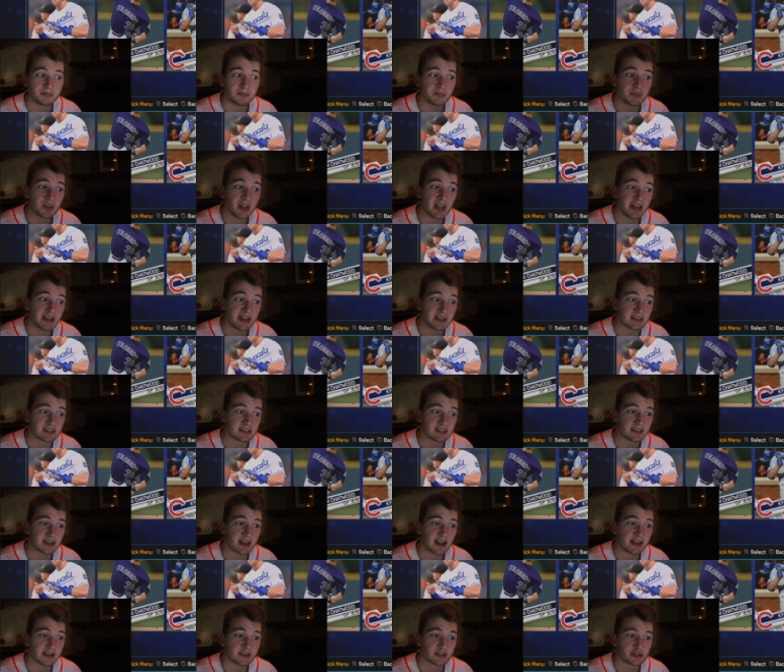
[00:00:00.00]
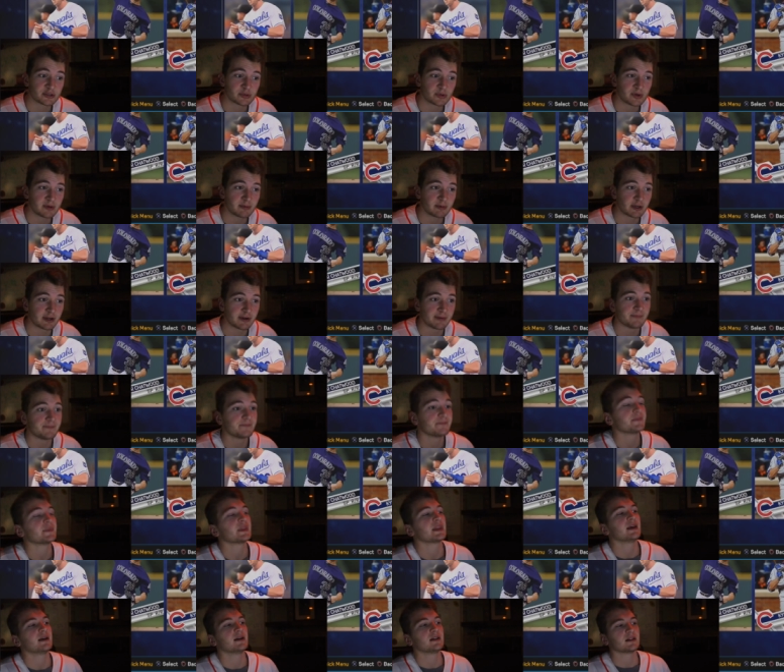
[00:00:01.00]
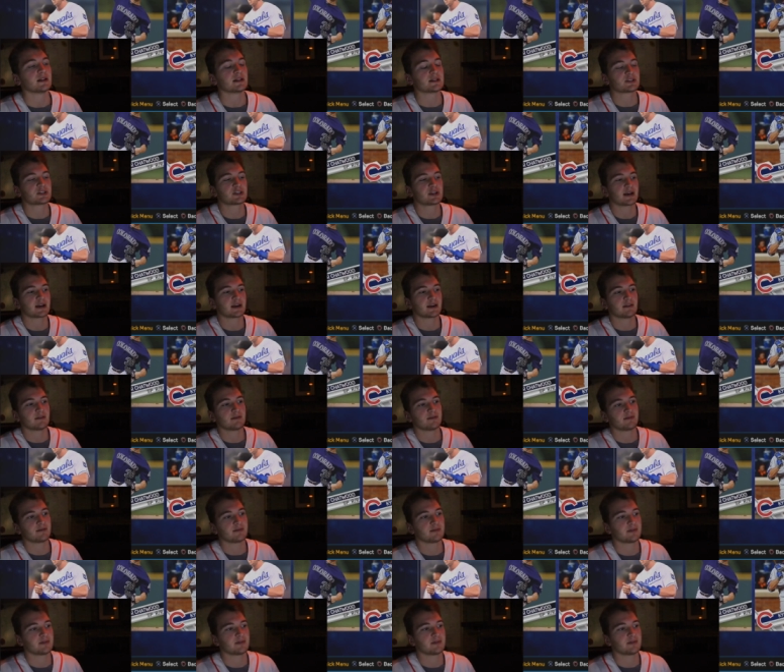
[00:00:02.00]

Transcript: Nice, Kyle Schwarber. Let's check if,